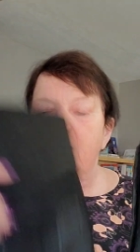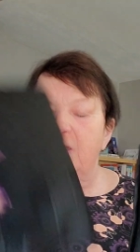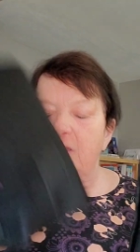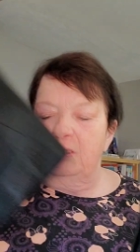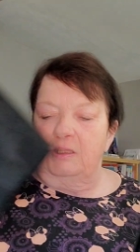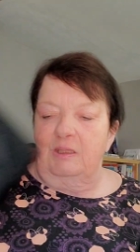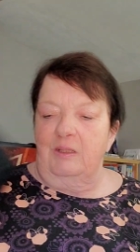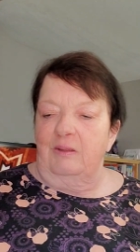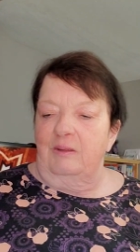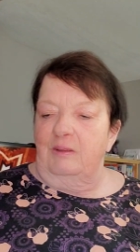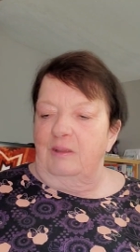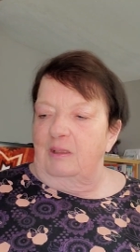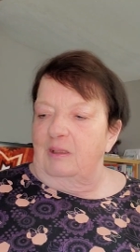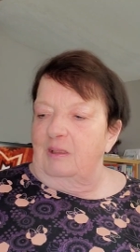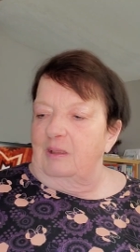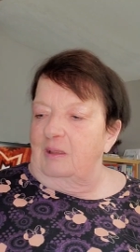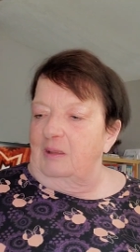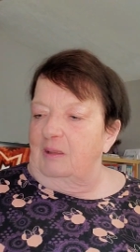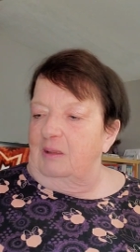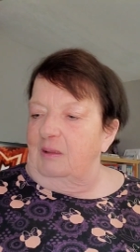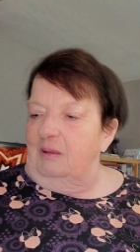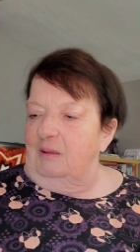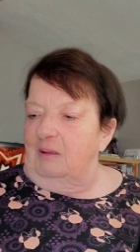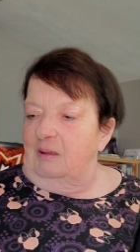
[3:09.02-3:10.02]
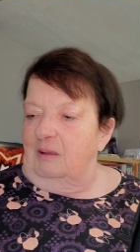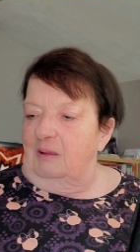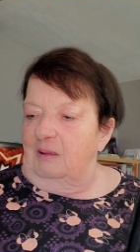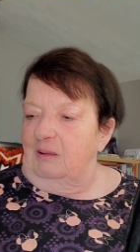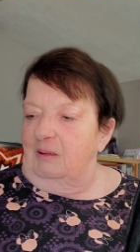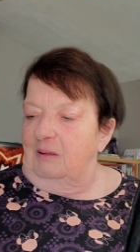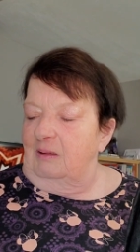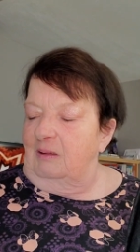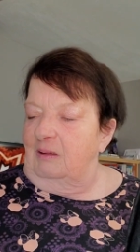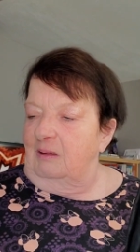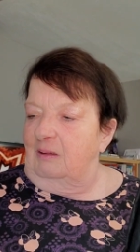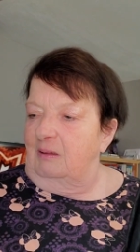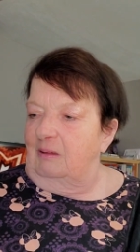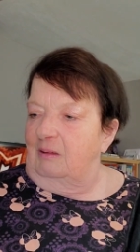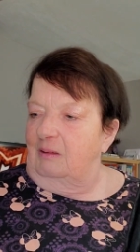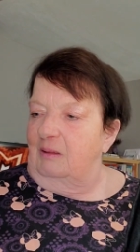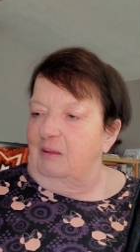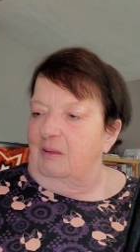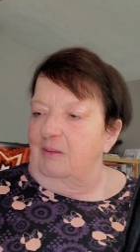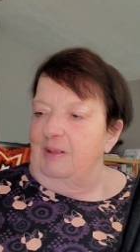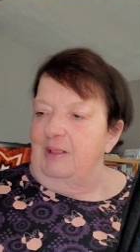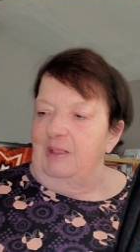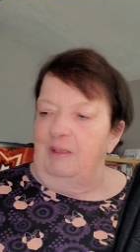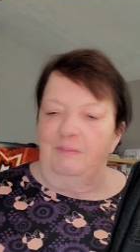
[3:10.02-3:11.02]
so that
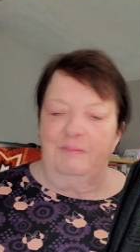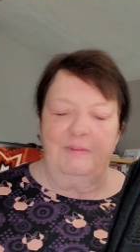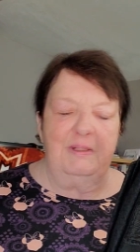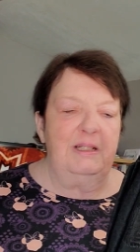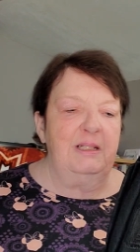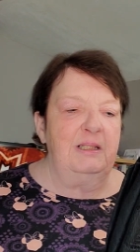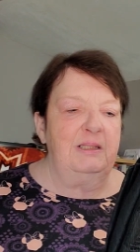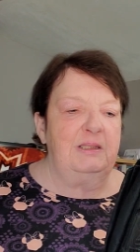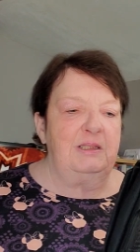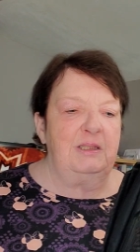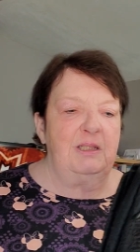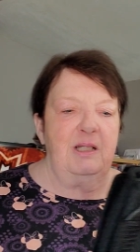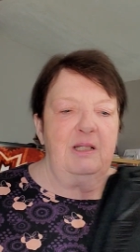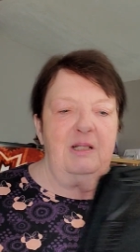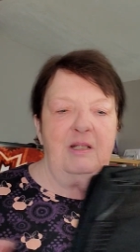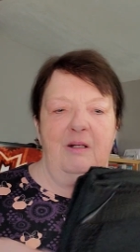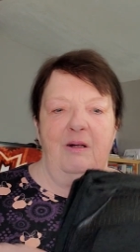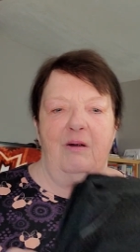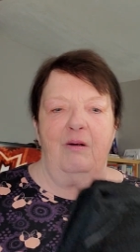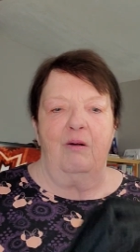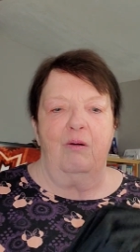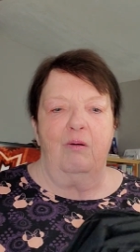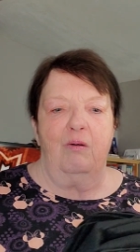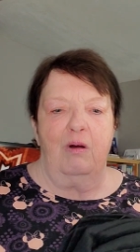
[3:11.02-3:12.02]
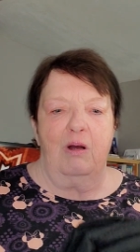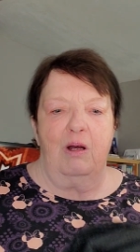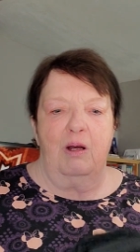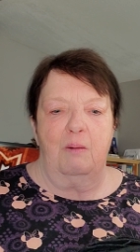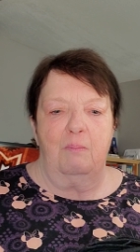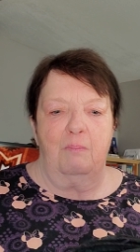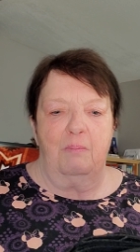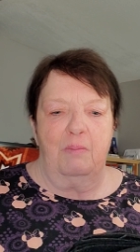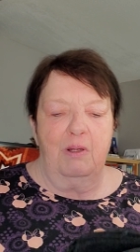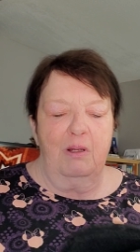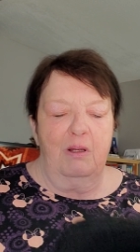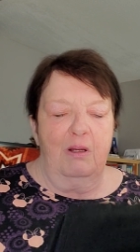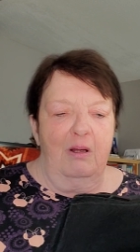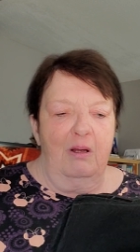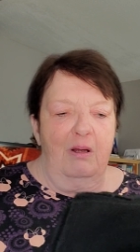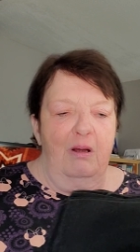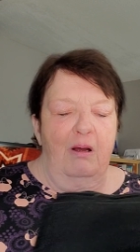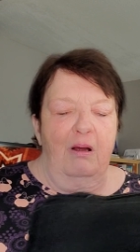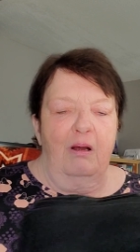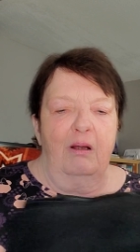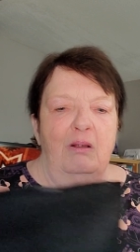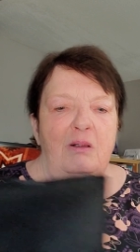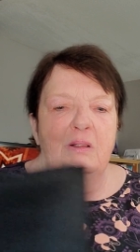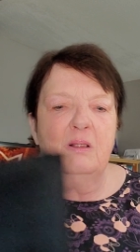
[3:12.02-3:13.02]
the green beans can grow up
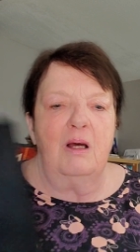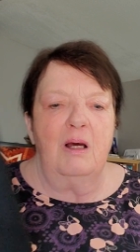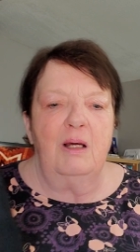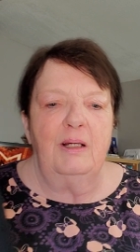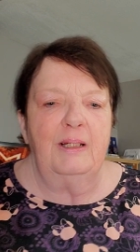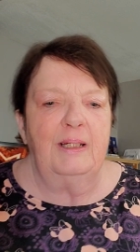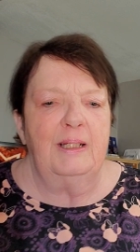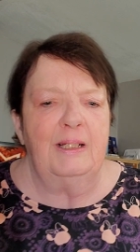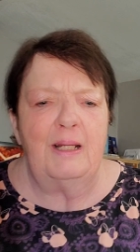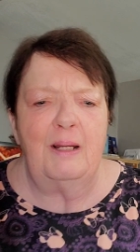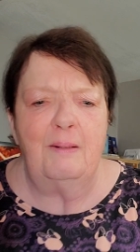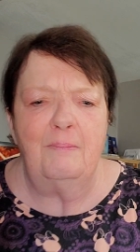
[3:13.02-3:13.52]
along it.